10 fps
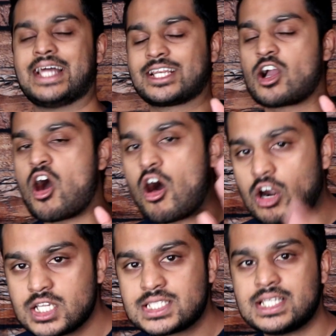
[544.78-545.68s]
that
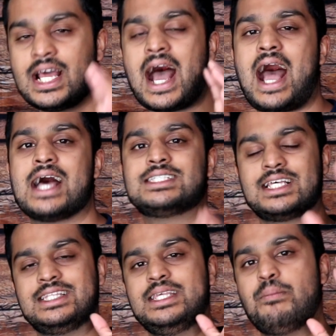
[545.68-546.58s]
Karsan has
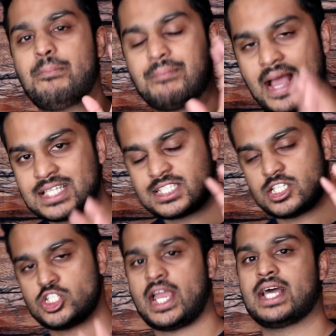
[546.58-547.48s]
the
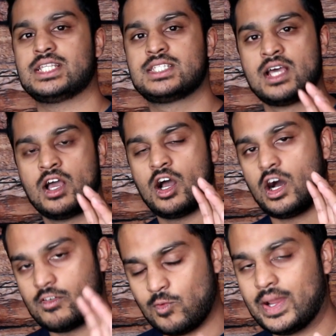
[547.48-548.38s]
best chance
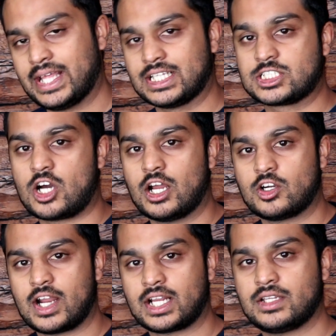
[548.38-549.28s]
of winning this
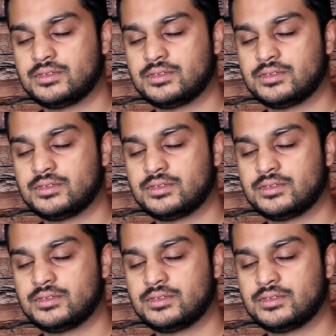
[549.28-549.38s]
contract.